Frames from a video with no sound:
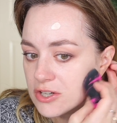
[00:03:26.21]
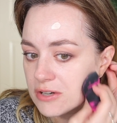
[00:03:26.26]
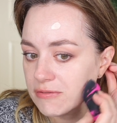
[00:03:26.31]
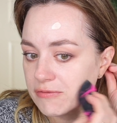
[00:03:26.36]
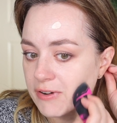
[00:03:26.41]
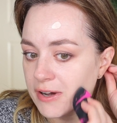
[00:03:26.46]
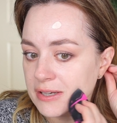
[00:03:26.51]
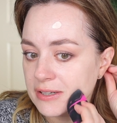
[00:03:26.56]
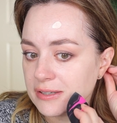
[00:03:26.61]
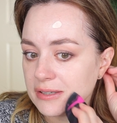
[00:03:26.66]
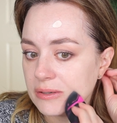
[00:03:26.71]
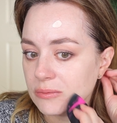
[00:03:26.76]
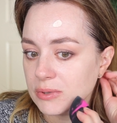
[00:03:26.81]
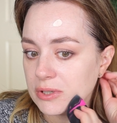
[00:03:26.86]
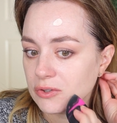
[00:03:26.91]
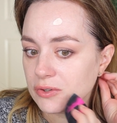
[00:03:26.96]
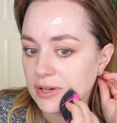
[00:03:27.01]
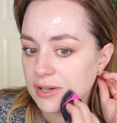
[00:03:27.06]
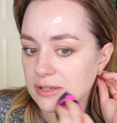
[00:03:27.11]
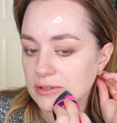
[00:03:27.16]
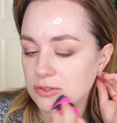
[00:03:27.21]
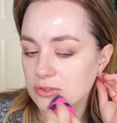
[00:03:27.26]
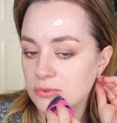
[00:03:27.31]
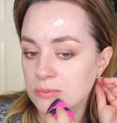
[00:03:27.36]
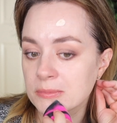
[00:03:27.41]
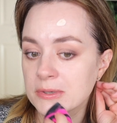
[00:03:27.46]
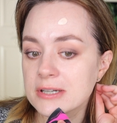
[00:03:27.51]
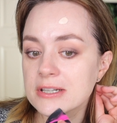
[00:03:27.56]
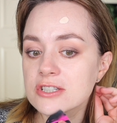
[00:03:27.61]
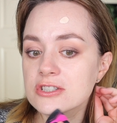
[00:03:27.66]
I find it that when you add too
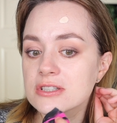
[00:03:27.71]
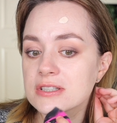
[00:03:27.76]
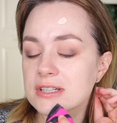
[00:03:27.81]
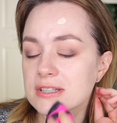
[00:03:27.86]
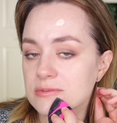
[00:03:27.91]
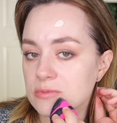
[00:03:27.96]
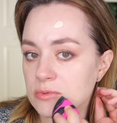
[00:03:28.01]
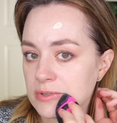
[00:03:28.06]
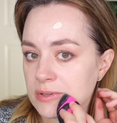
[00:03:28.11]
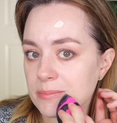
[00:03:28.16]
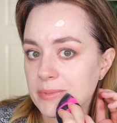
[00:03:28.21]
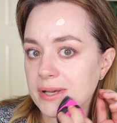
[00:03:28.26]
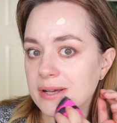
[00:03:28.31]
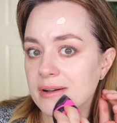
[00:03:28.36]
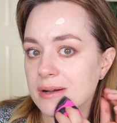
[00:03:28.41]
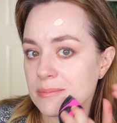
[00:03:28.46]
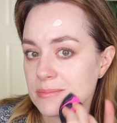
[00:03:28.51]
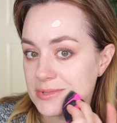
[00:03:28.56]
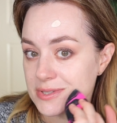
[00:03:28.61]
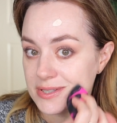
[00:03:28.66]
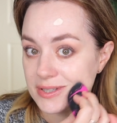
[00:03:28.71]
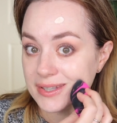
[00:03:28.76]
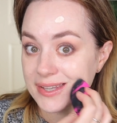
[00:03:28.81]
much, that's when it becomes